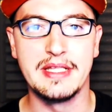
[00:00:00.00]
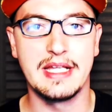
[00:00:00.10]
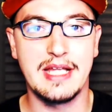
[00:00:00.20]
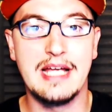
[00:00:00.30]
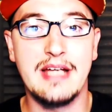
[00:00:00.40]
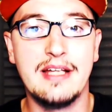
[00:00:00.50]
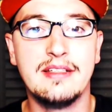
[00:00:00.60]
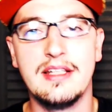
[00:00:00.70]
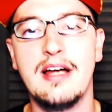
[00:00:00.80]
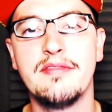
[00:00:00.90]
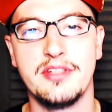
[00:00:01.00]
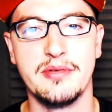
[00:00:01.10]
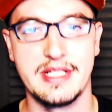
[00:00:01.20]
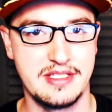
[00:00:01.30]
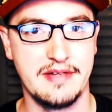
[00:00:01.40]
That I, I love
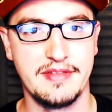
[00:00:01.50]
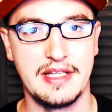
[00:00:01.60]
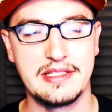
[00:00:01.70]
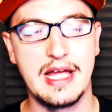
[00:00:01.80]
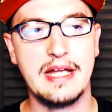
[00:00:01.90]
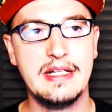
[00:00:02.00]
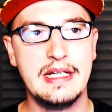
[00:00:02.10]
doing stuff like that.